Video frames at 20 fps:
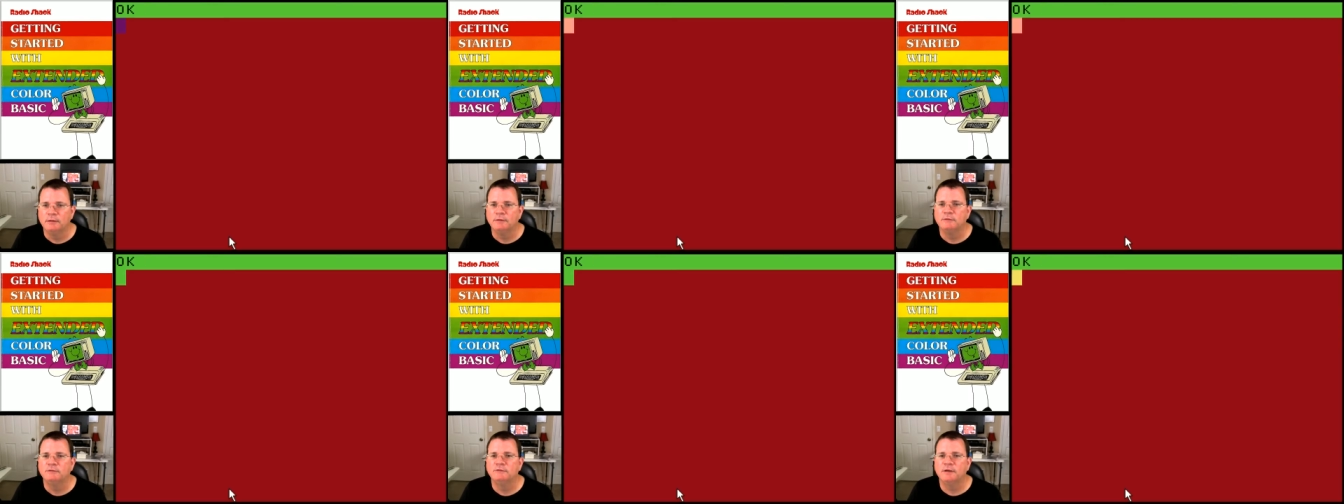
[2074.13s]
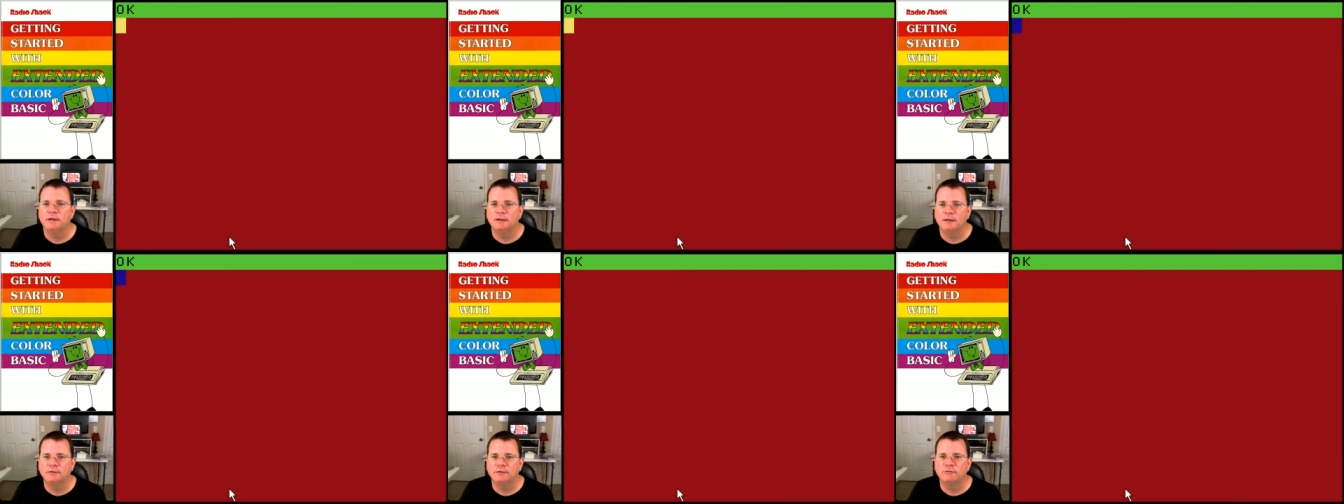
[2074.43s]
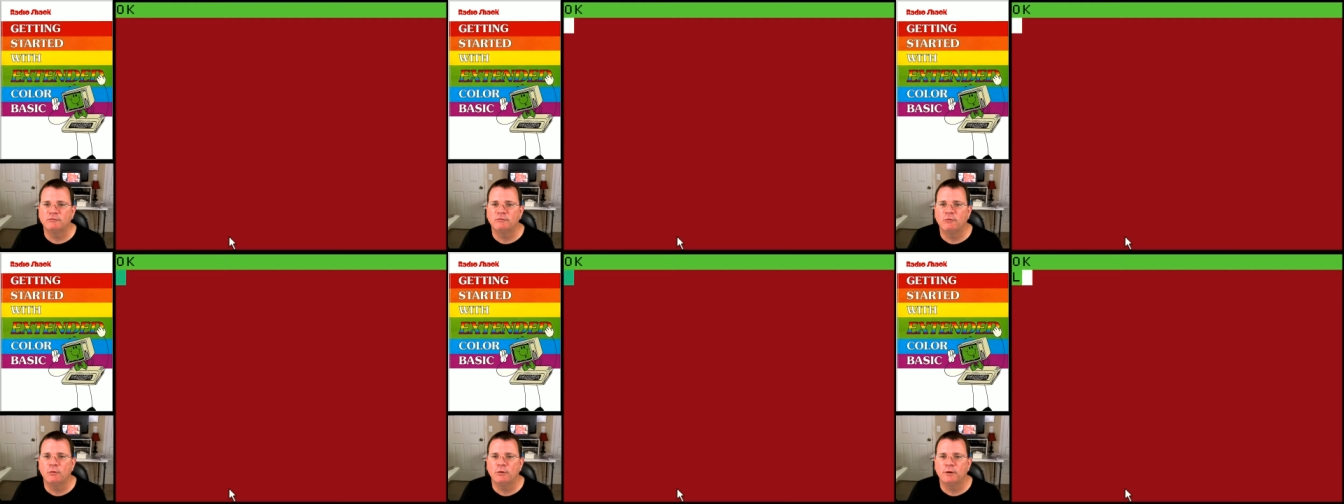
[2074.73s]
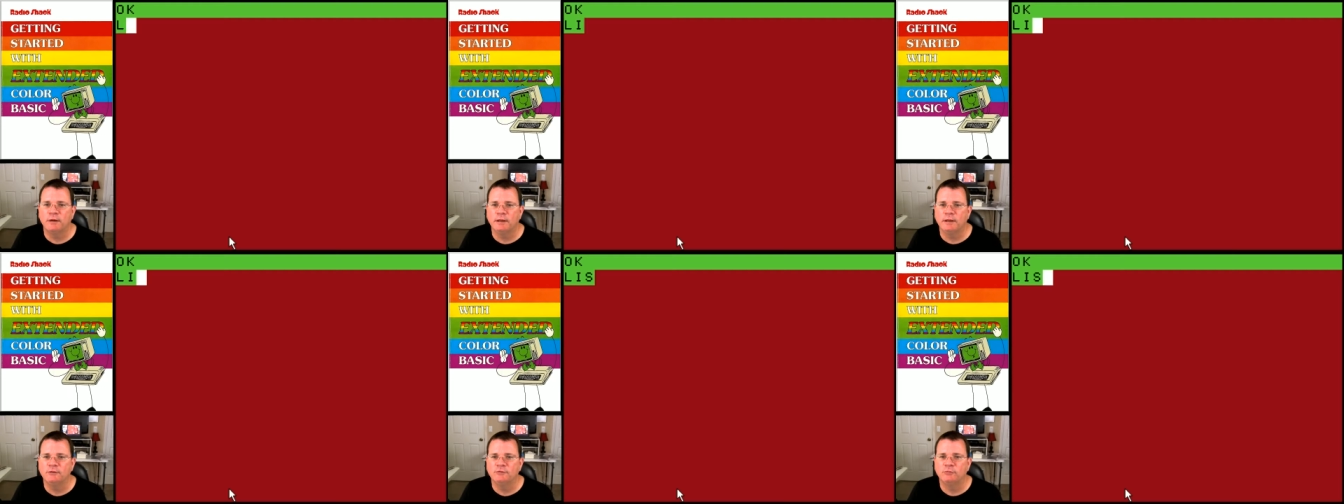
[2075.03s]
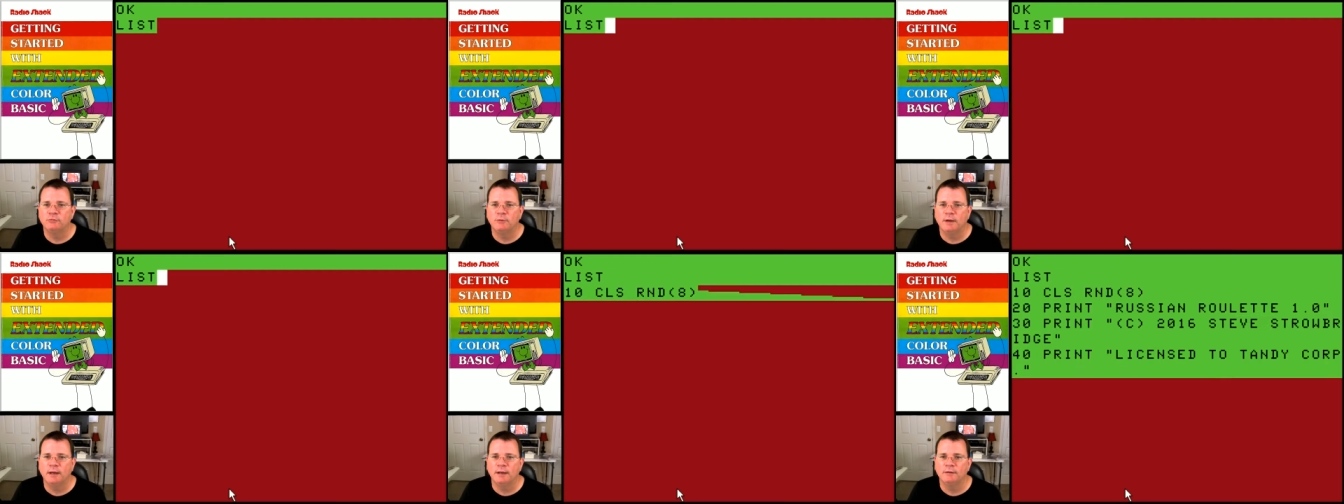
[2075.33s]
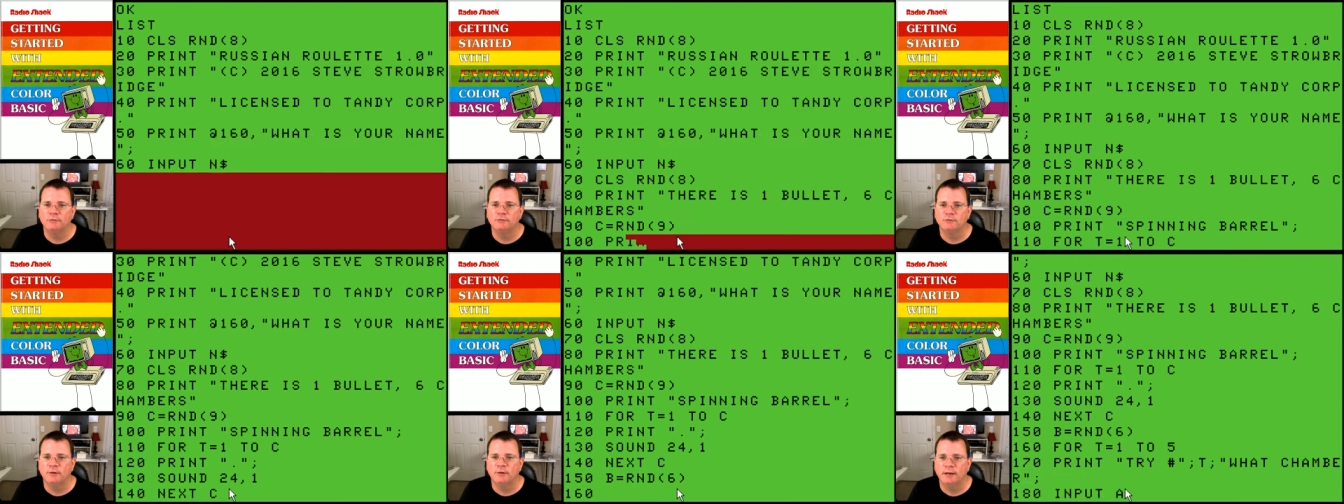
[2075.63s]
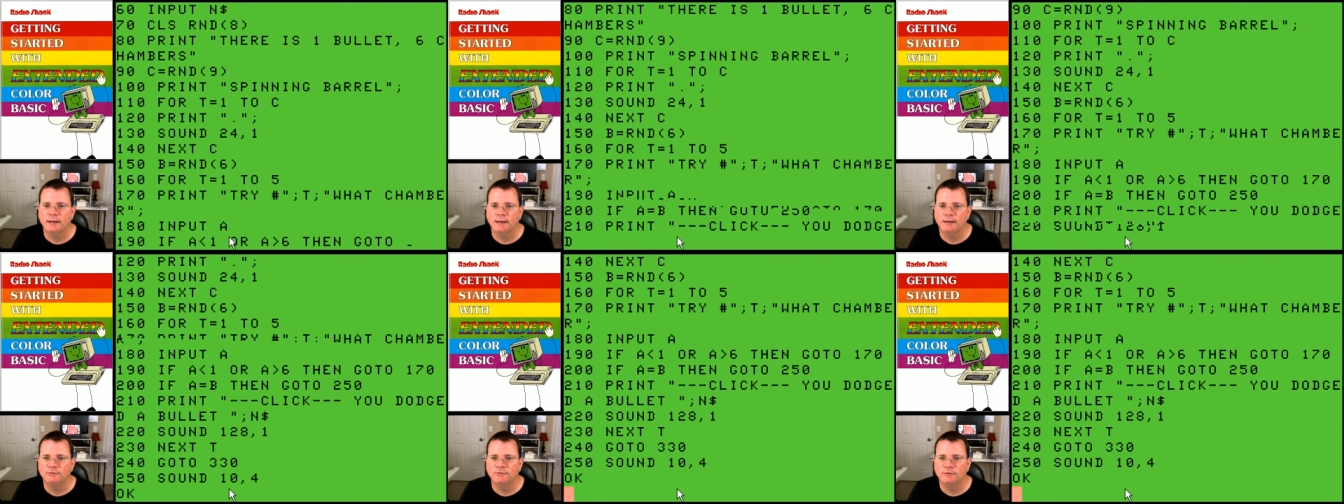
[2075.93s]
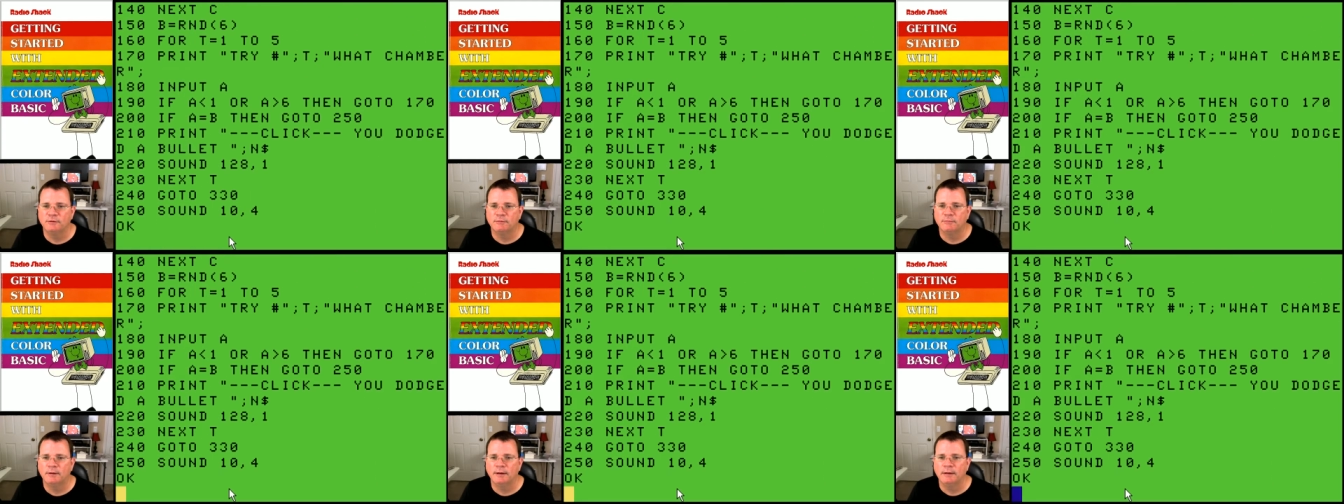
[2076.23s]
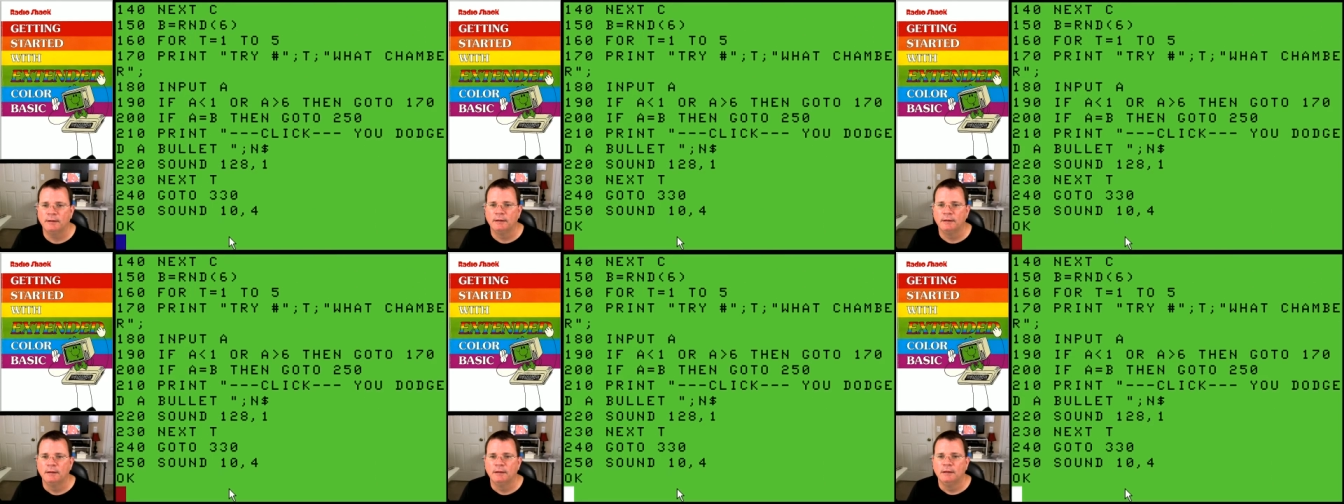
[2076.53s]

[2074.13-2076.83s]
CLS4 is red, so I guessed it right.